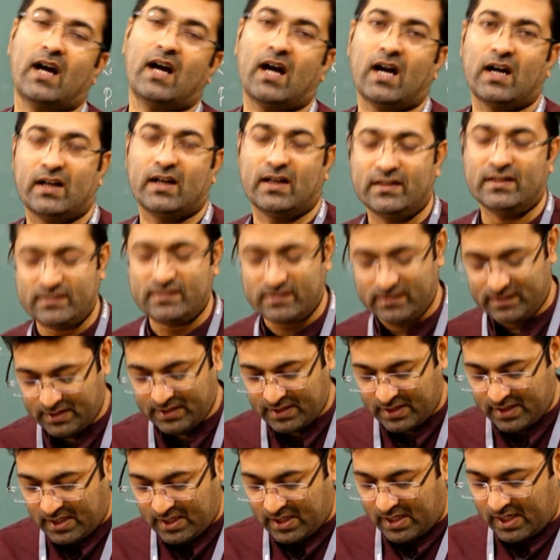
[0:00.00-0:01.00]
hardness,
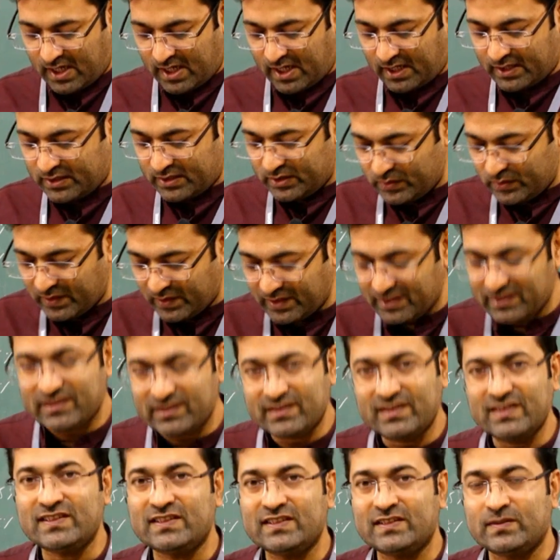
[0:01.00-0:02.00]
and during
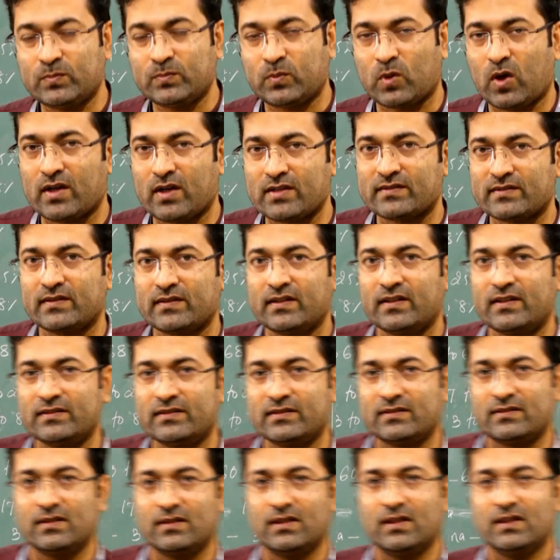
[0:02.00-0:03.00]
this
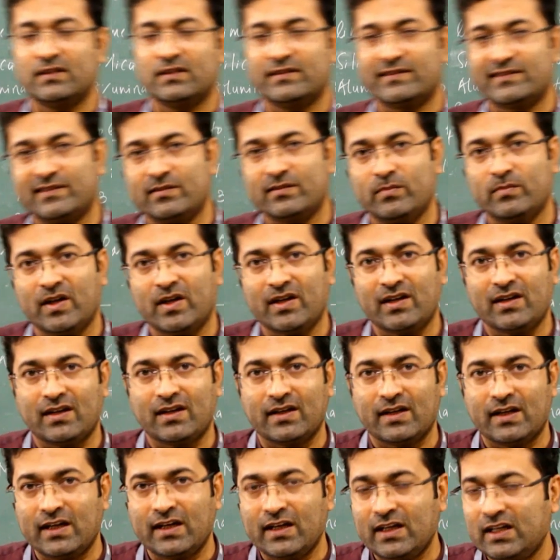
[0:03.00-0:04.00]
process cement
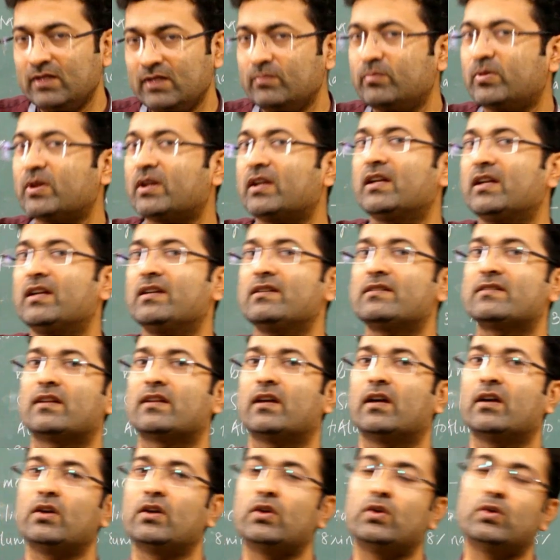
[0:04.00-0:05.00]
liberates
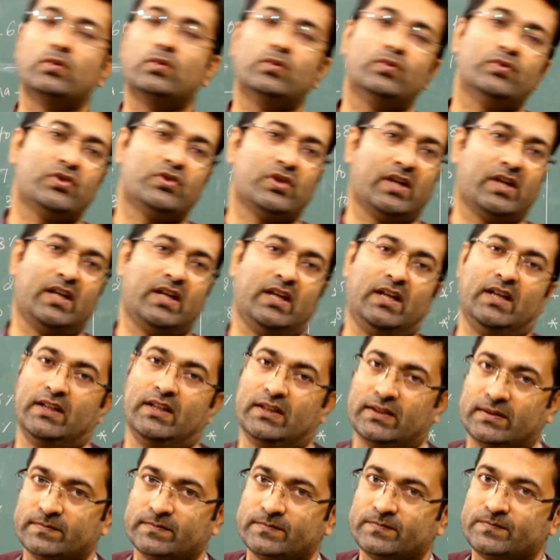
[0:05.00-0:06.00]
a huge heat.
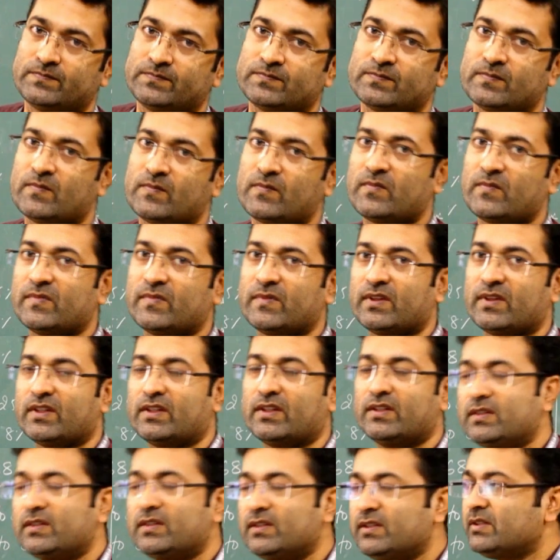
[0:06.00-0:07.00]

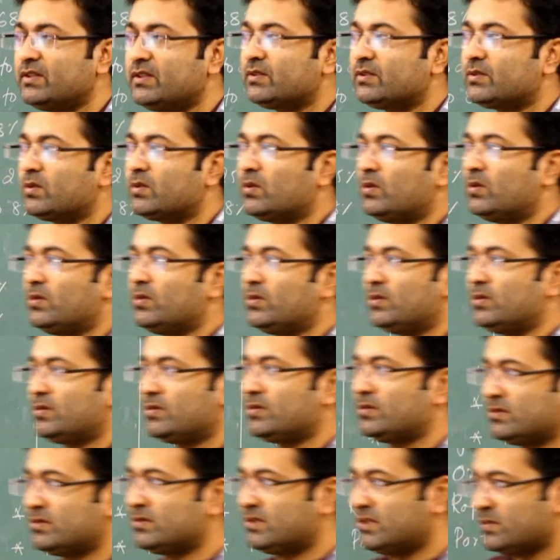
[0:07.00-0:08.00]

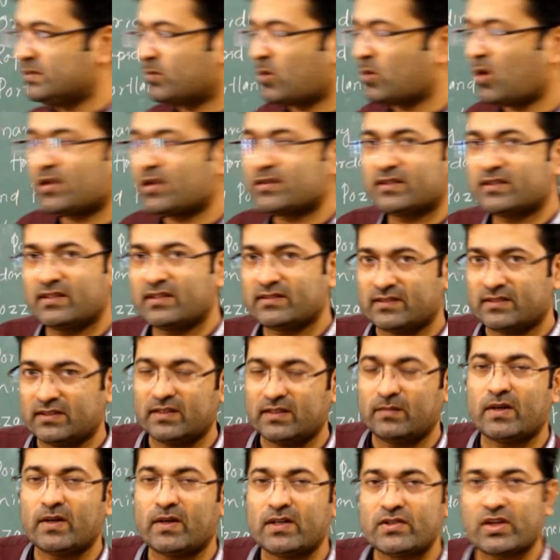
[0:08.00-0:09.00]
So, this process,
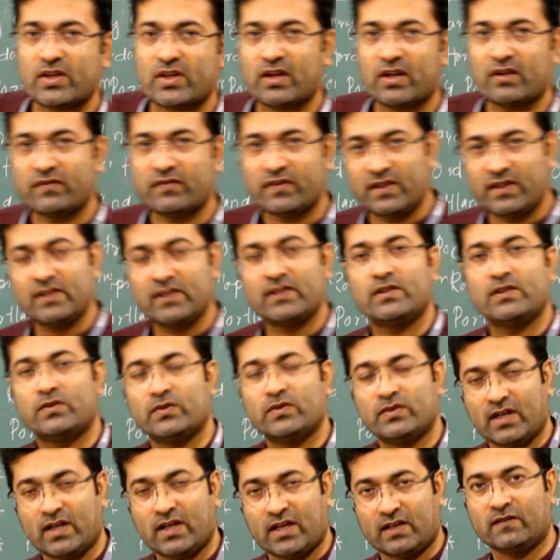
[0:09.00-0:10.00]
liberation of heat into
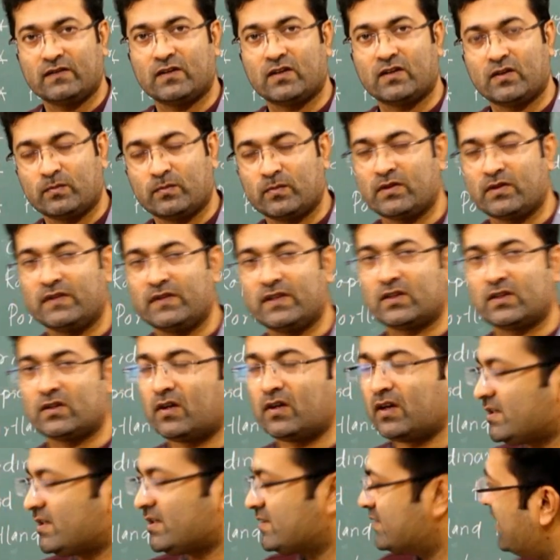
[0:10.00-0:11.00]
the environment, we
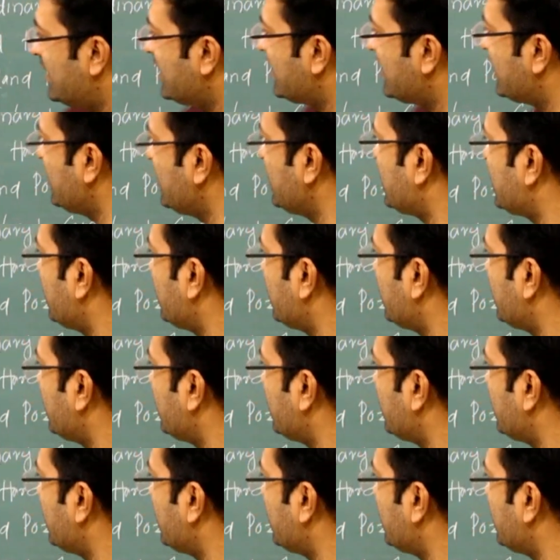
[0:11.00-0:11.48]
call as the heat